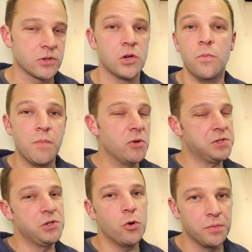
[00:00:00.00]
So
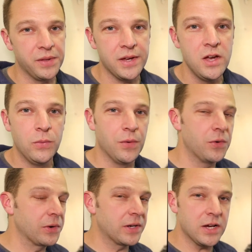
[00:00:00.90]
most notably, when
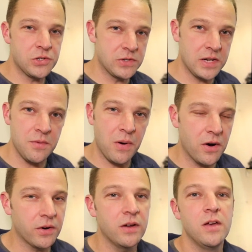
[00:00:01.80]
we were in Custer State
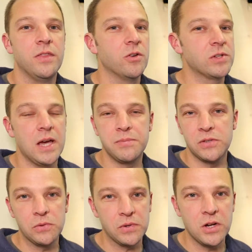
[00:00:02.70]
Park, there was
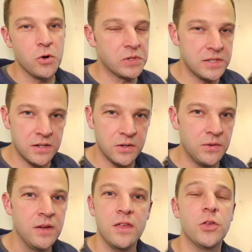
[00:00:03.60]
absolutely no signal.